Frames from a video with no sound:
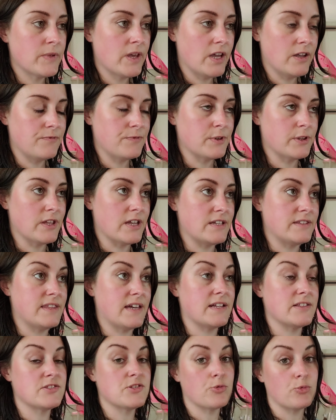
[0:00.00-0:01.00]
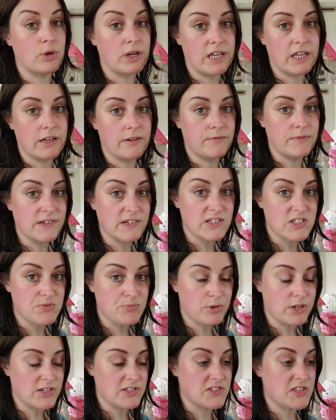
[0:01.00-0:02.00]
i feel like that's a way of
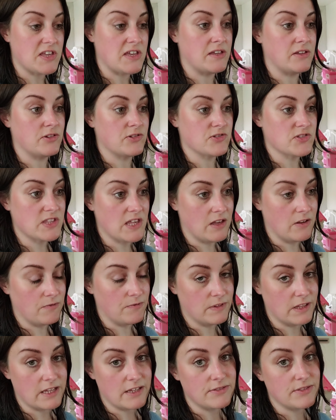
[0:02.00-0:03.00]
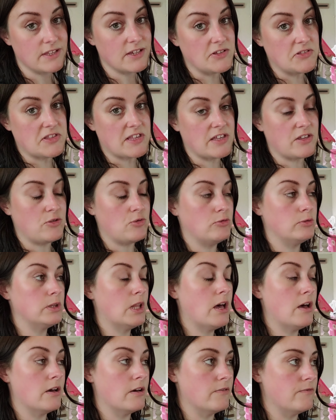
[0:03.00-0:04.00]
expressing yourself like things that you
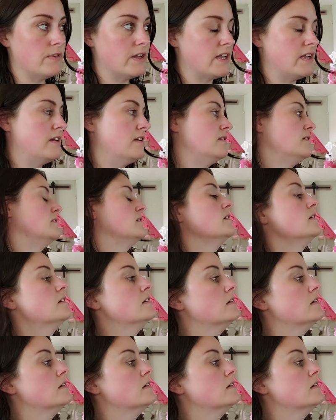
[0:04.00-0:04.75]
love and